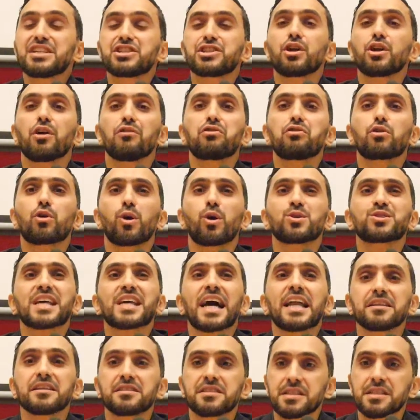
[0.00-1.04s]
of
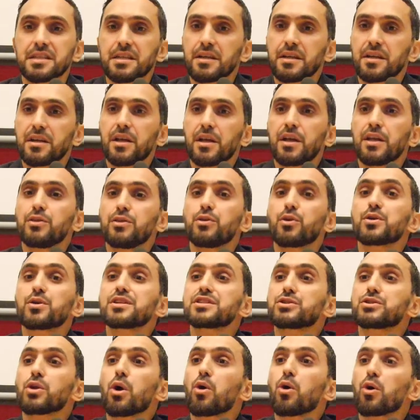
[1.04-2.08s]
causality. There
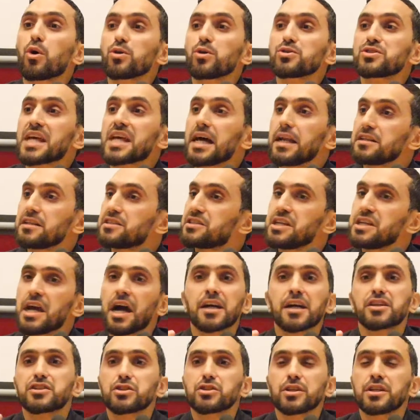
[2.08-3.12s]
is no causality
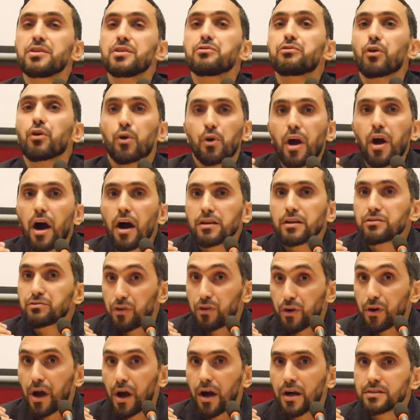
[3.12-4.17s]
actually for
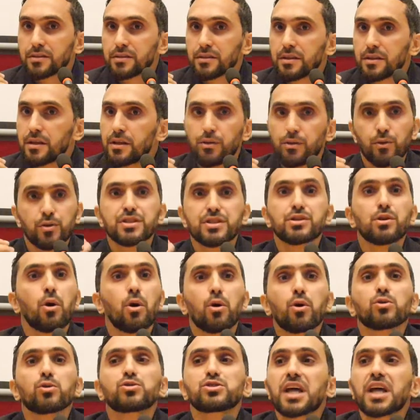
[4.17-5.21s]
God. There is no
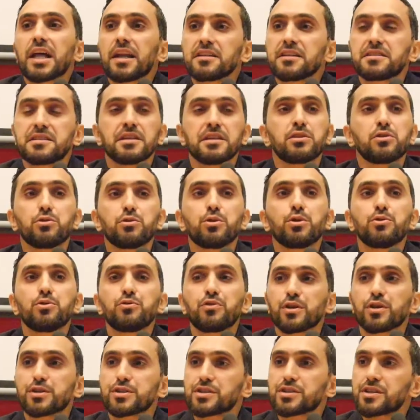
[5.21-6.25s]
causality in the
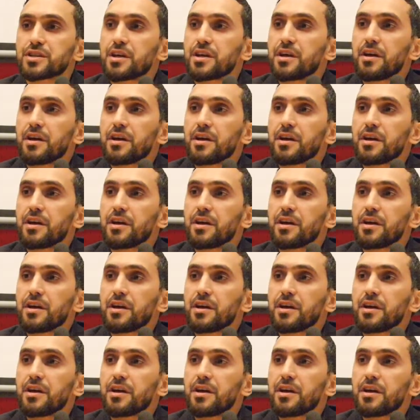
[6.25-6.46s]
universe.